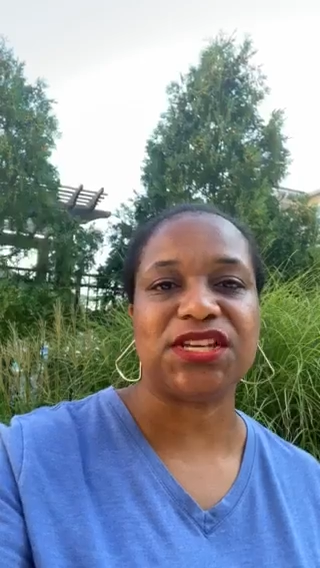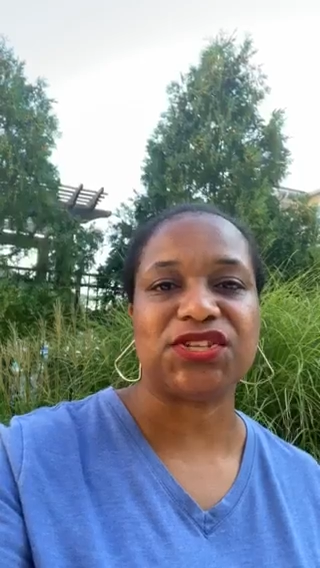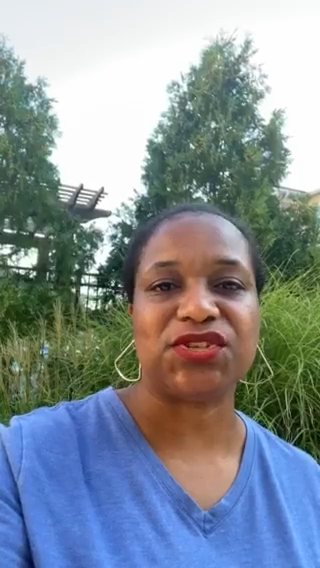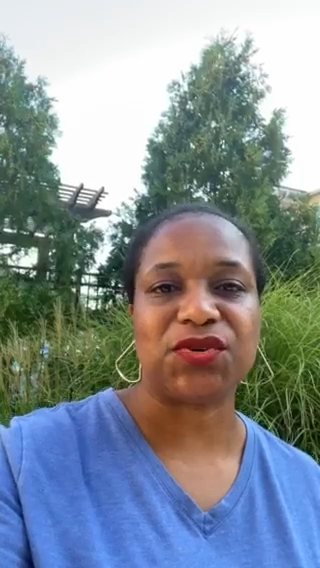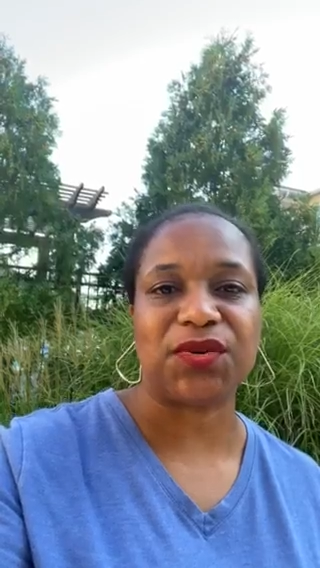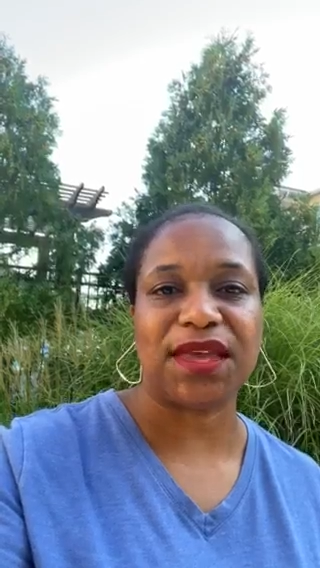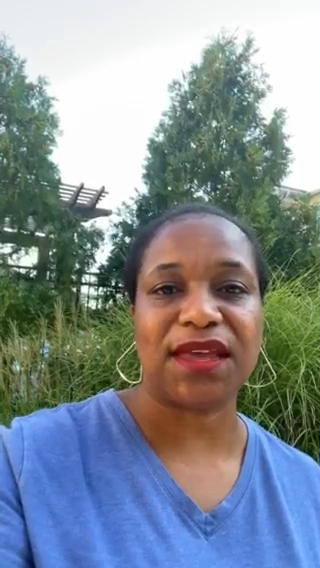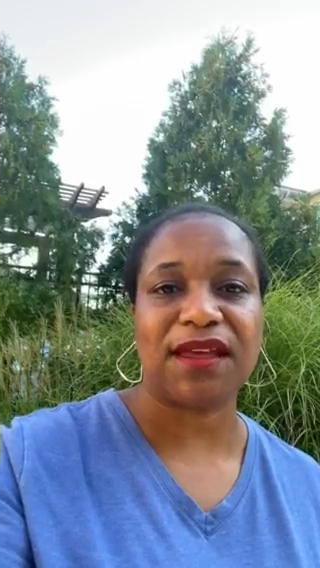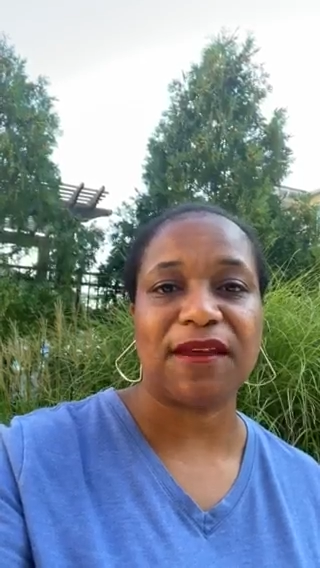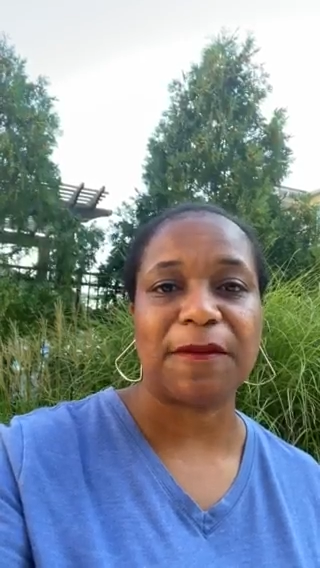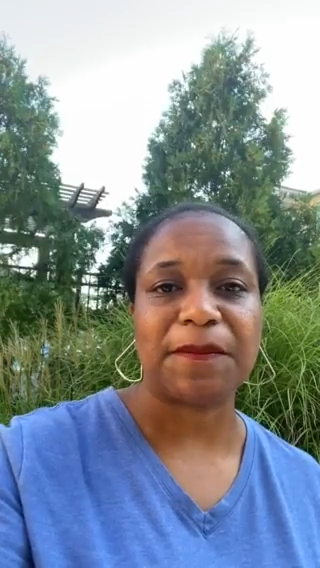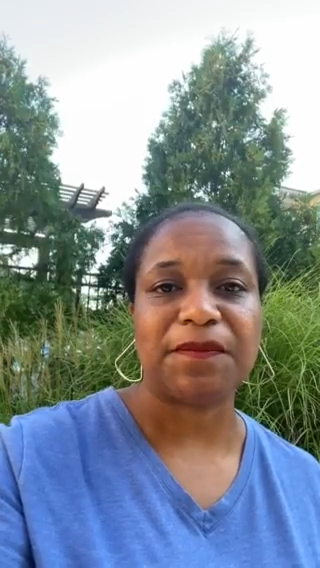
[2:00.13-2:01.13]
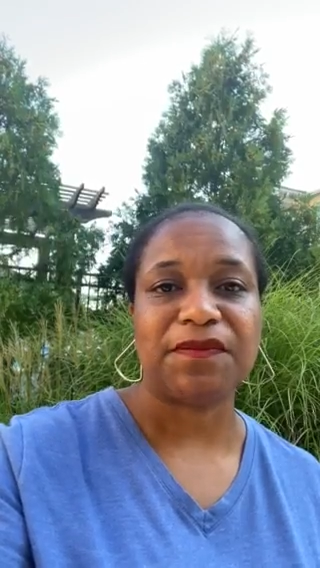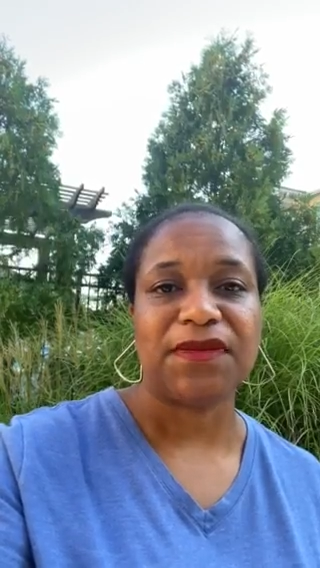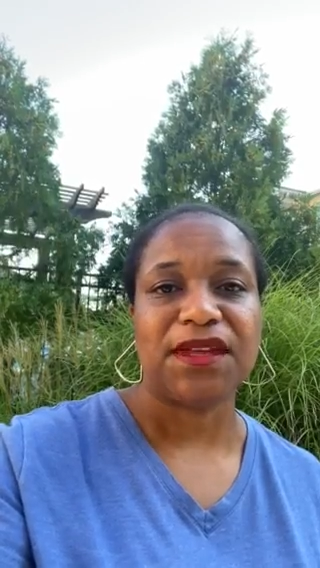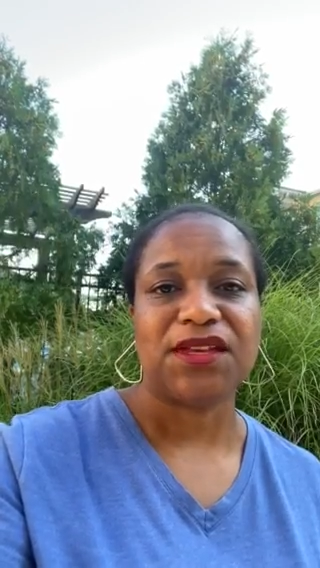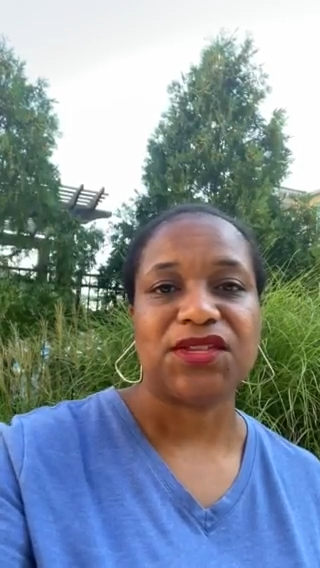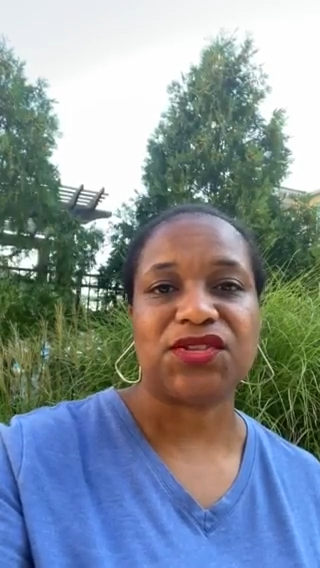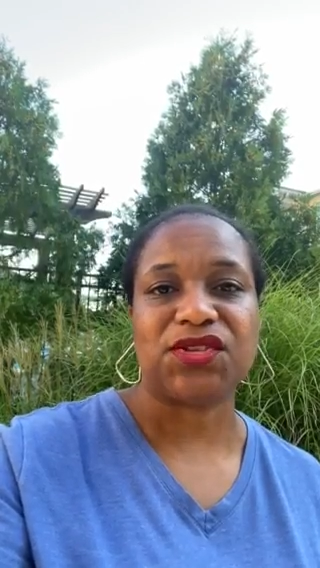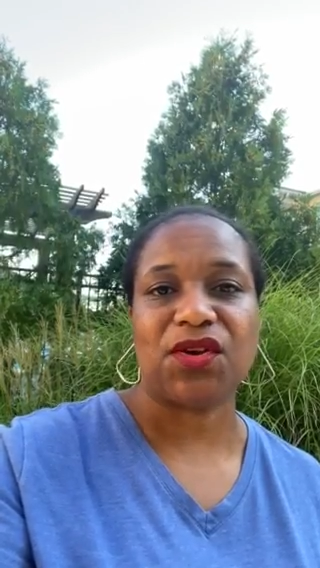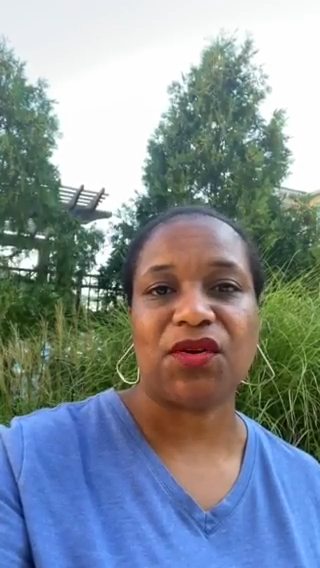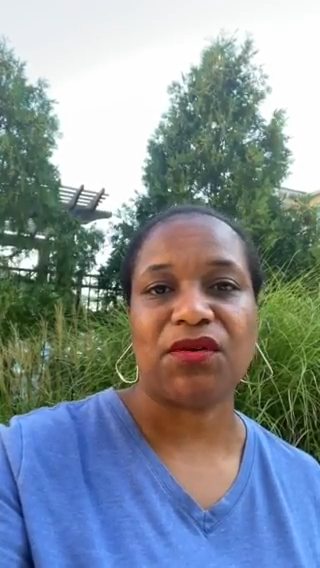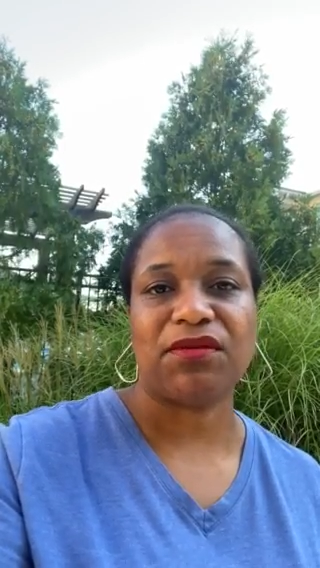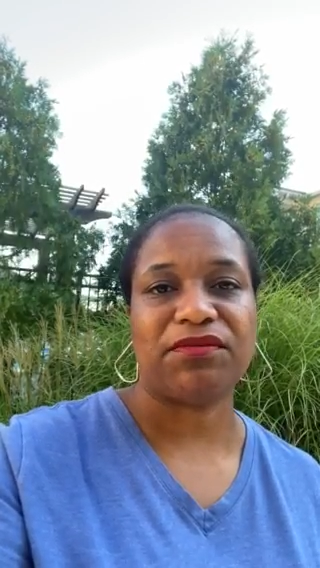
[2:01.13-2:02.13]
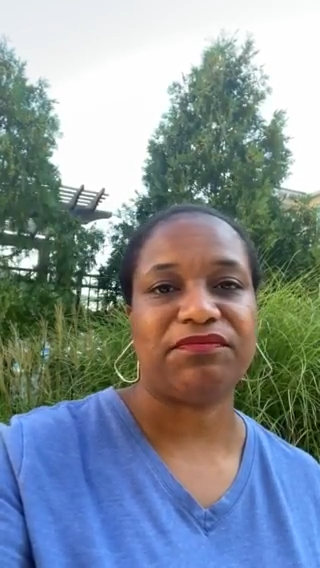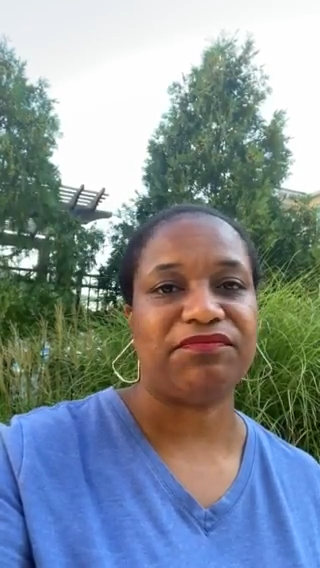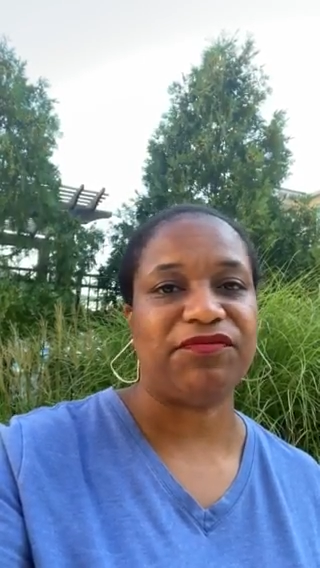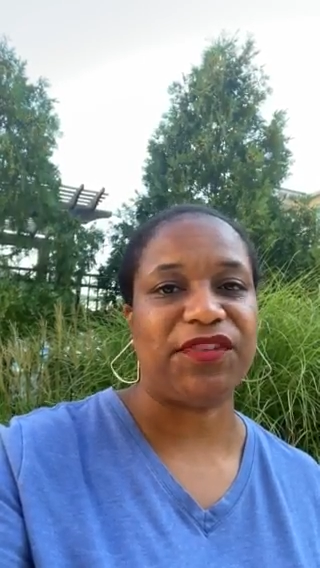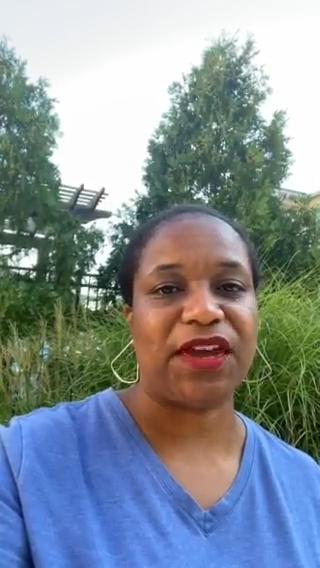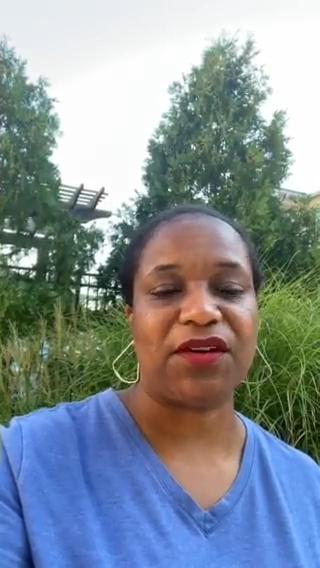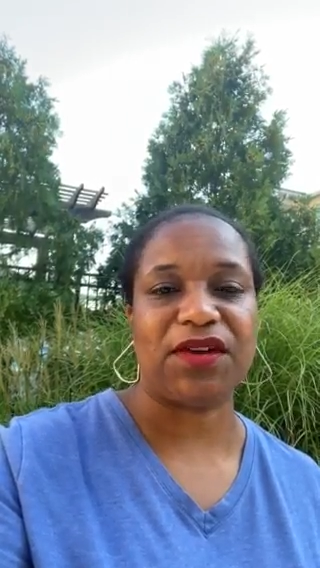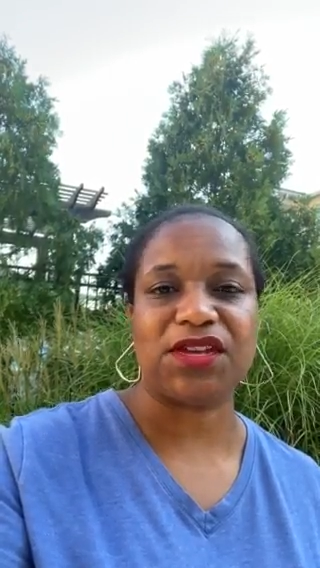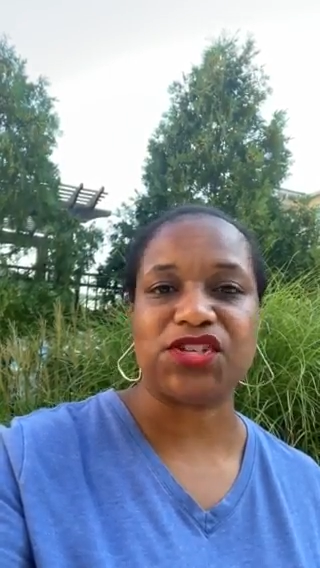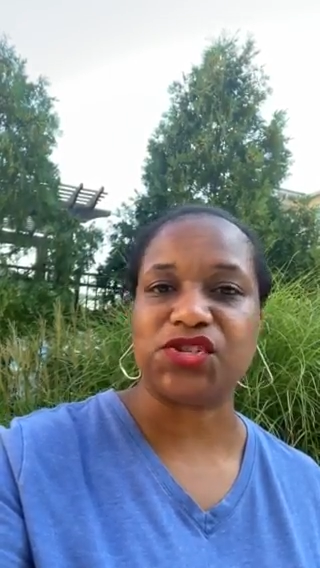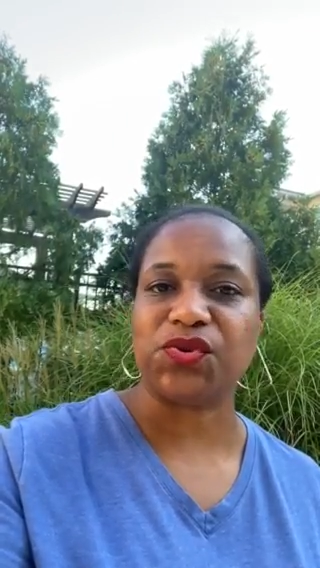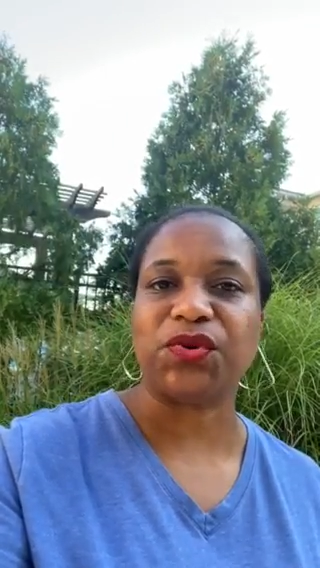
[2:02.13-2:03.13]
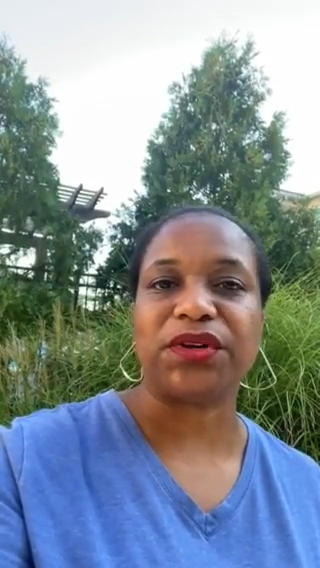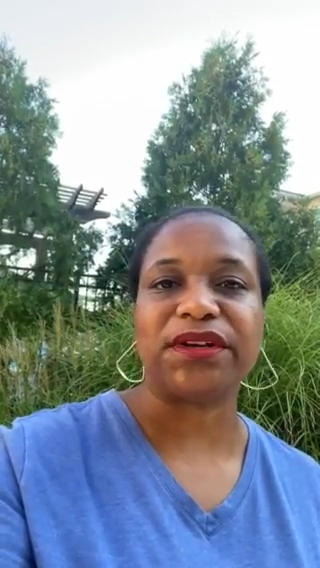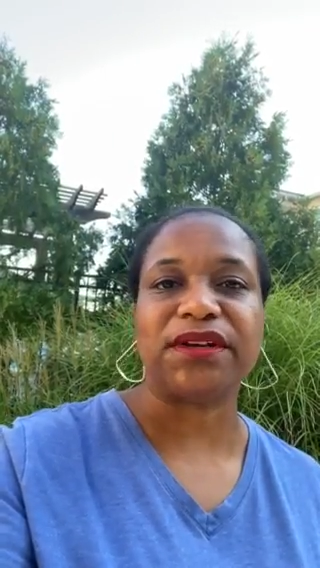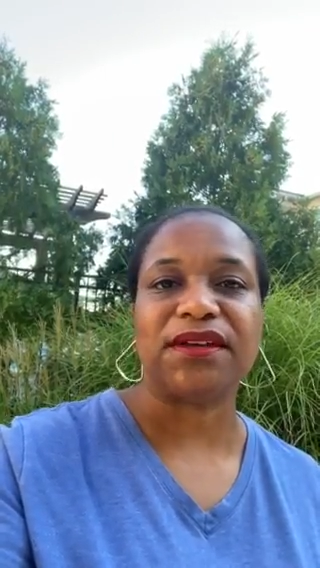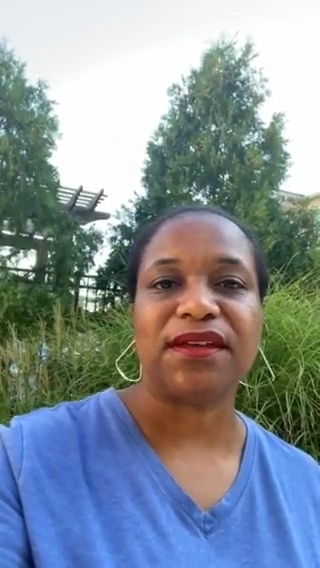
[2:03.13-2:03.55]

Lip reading: is doing. So very assured